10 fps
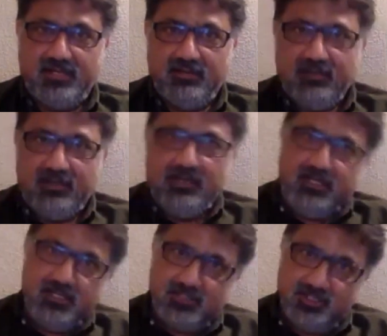here's the
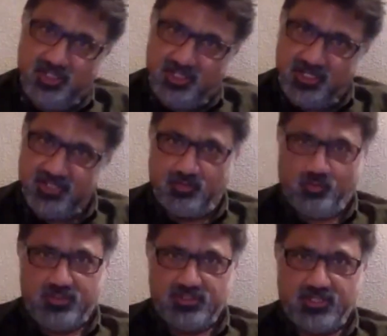GDS on one
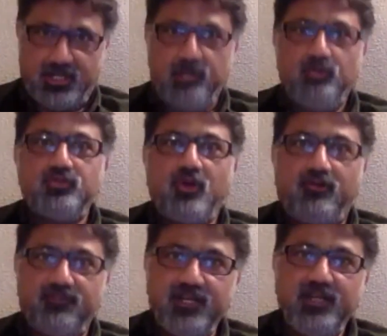side, who's
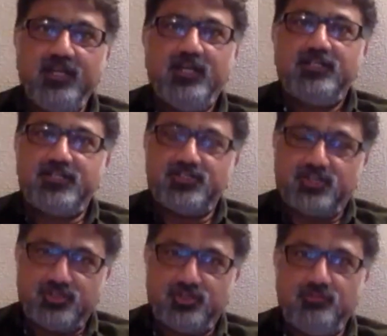offering this
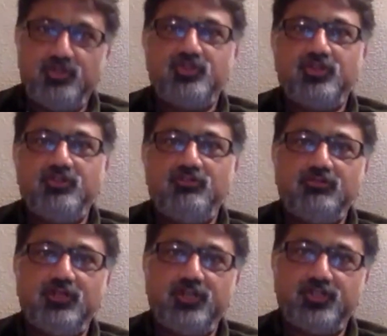distribution to the
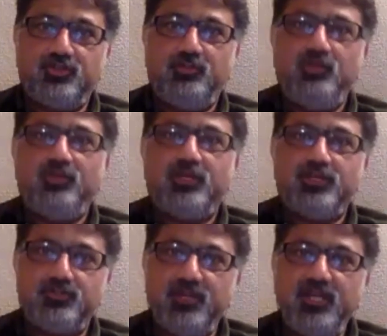distributors,
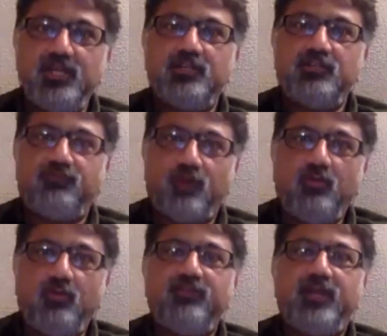be it in the form
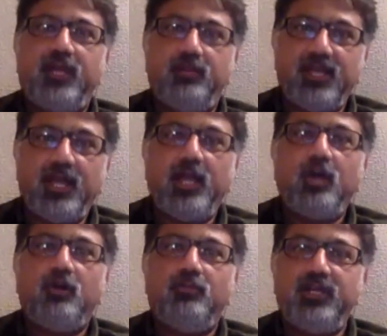of an API or
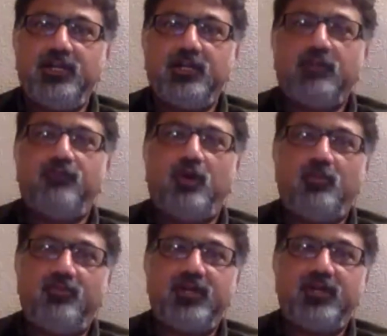be it in the form of
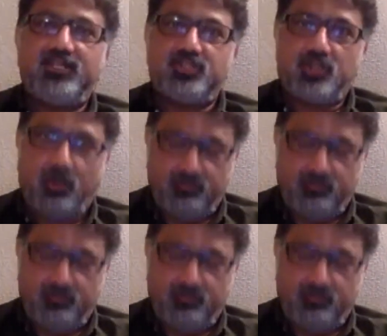a desktop.